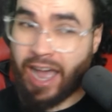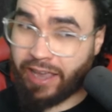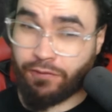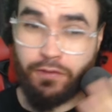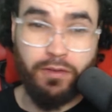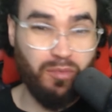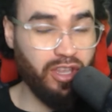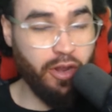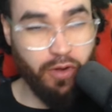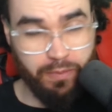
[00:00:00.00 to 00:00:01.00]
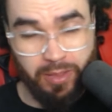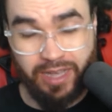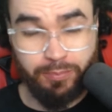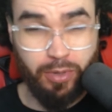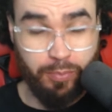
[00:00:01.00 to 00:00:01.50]
If you're familiar with
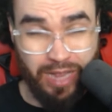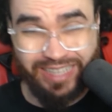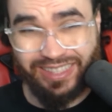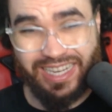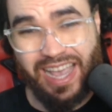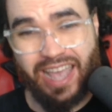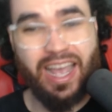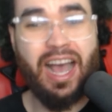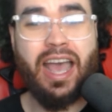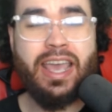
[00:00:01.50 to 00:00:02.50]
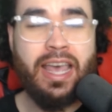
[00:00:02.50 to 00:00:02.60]
Perplexity AI,